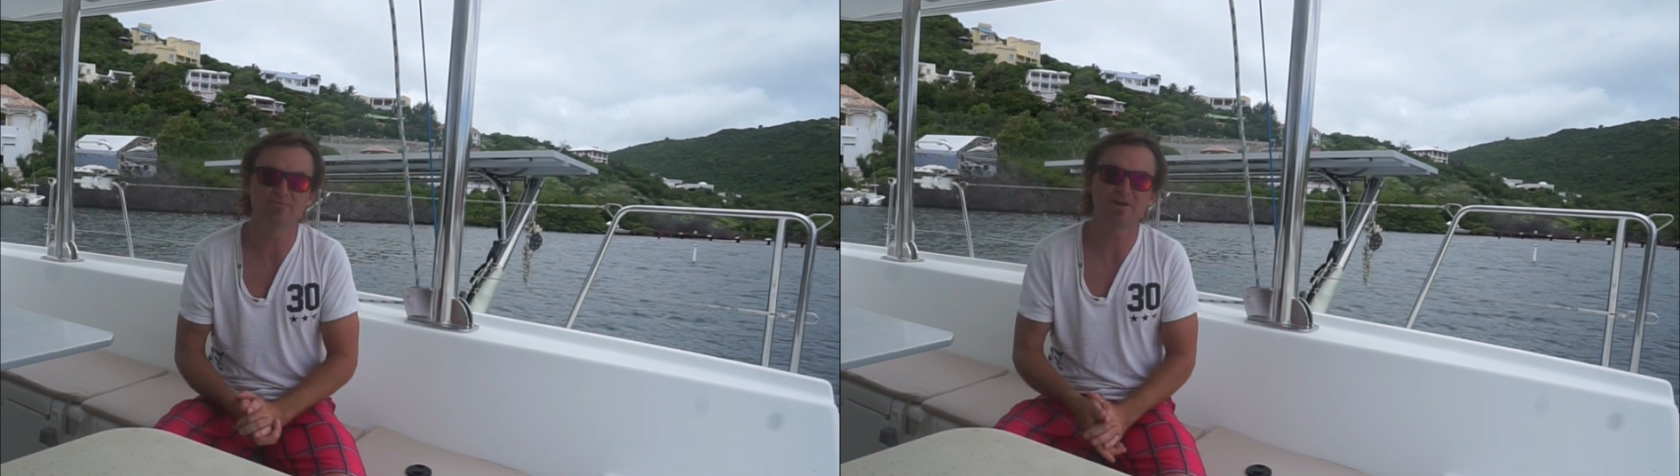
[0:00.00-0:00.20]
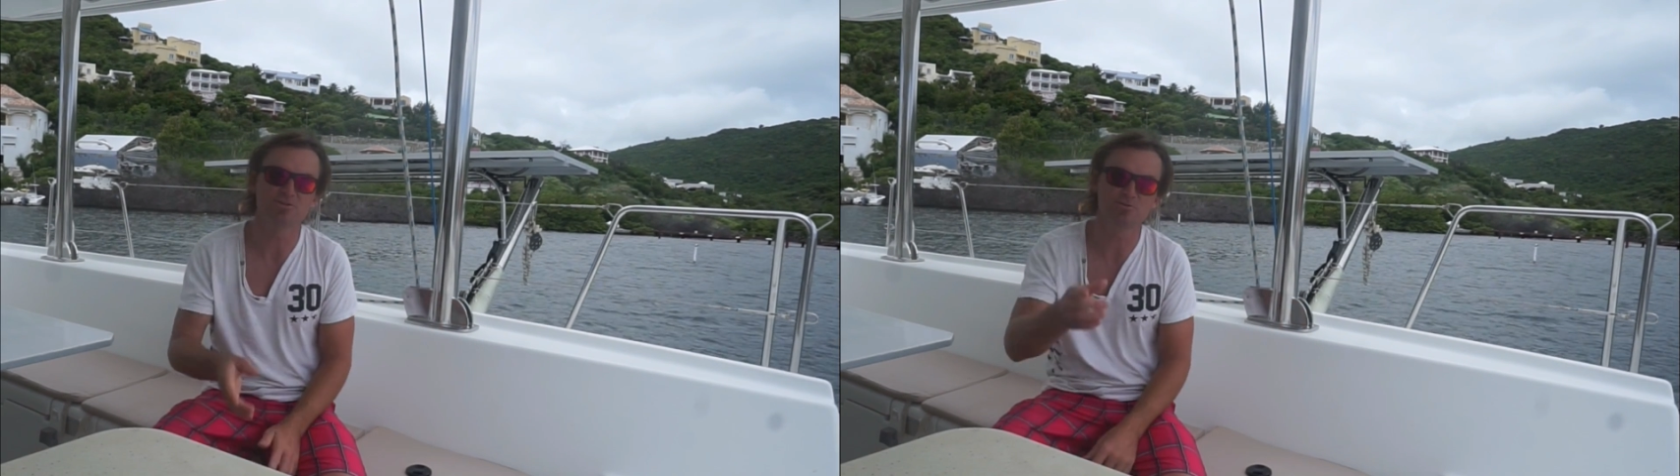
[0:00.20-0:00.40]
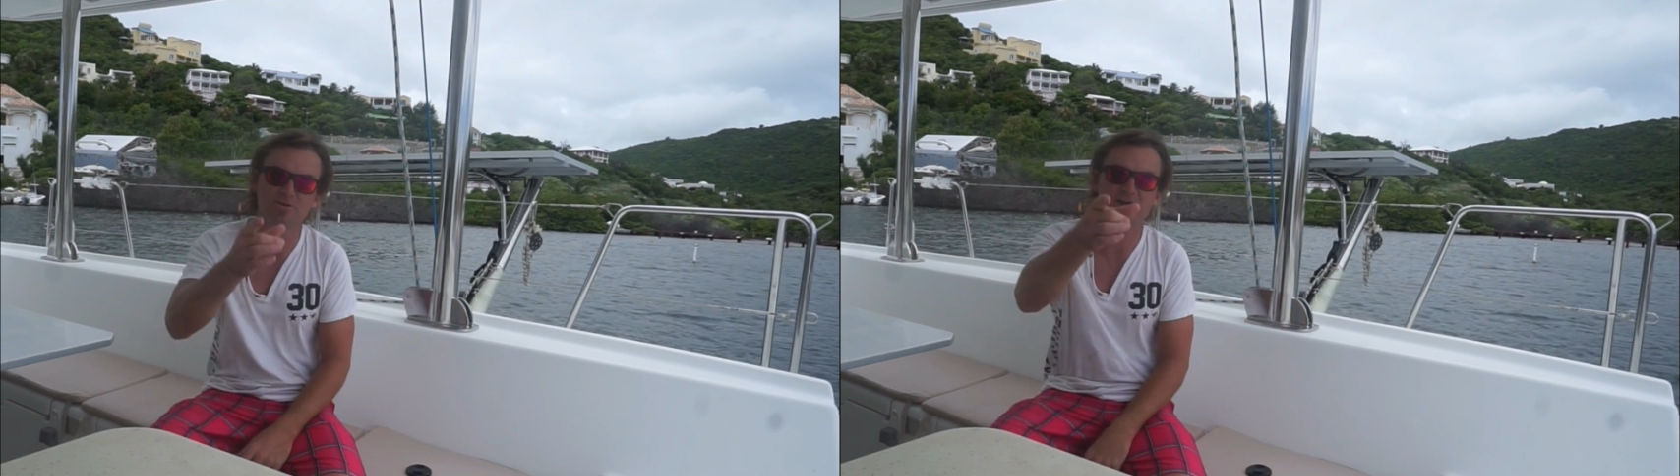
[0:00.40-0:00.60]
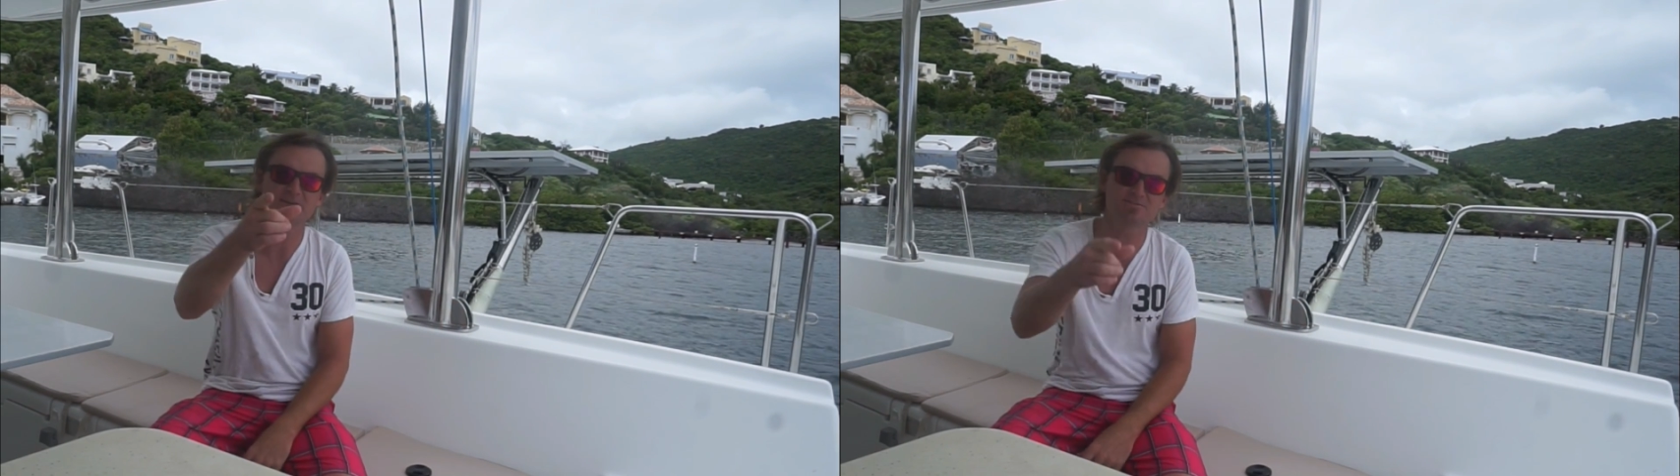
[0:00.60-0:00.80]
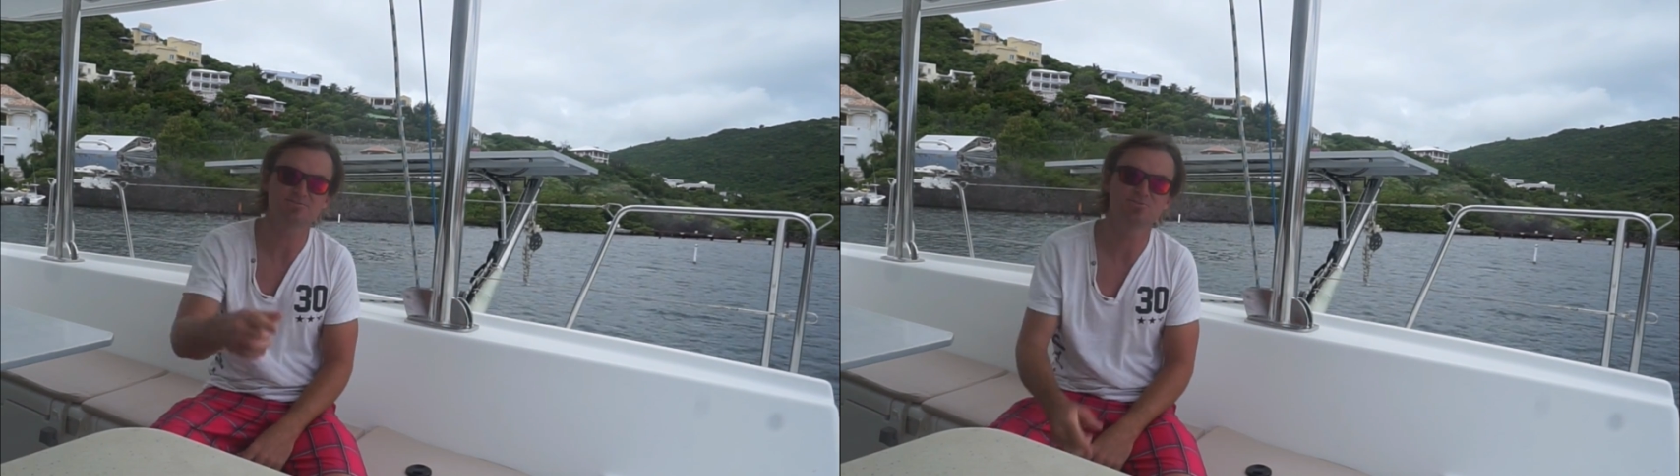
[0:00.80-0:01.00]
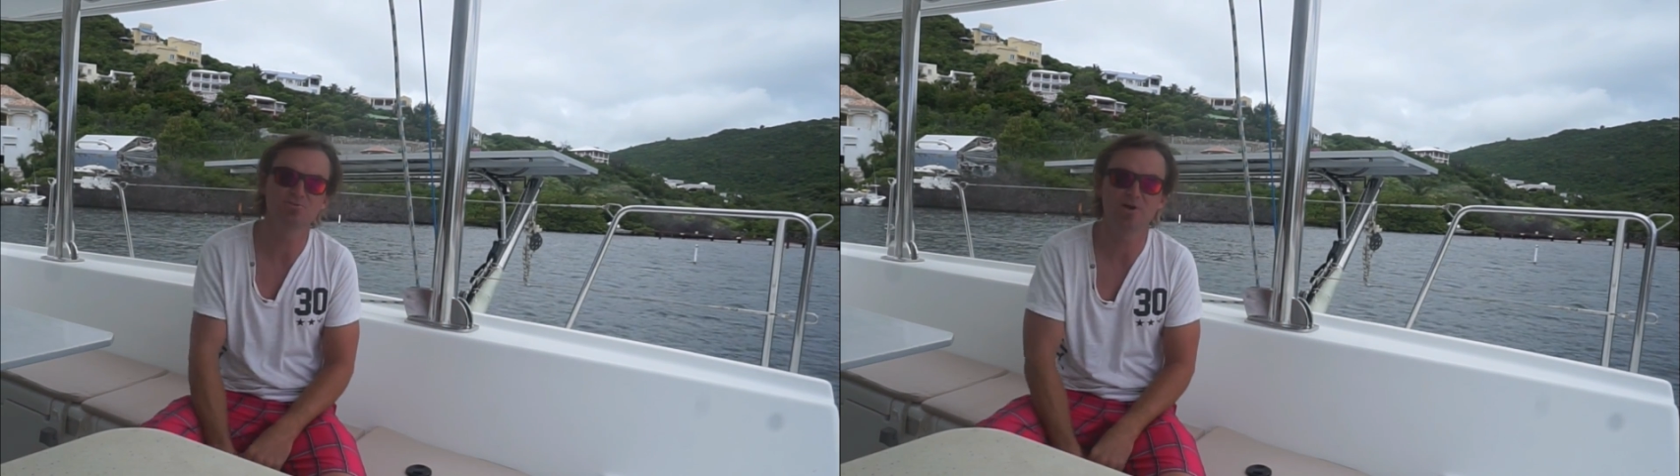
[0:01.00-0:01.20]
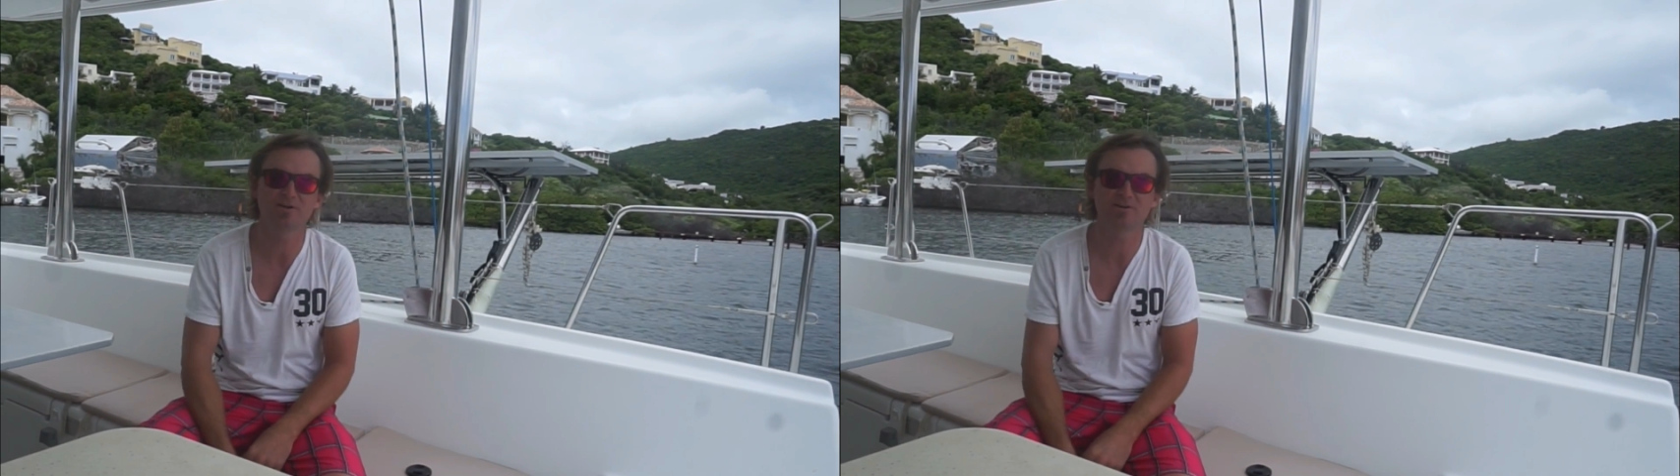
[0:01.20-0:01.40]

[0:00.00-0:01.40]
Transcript: invite you guys to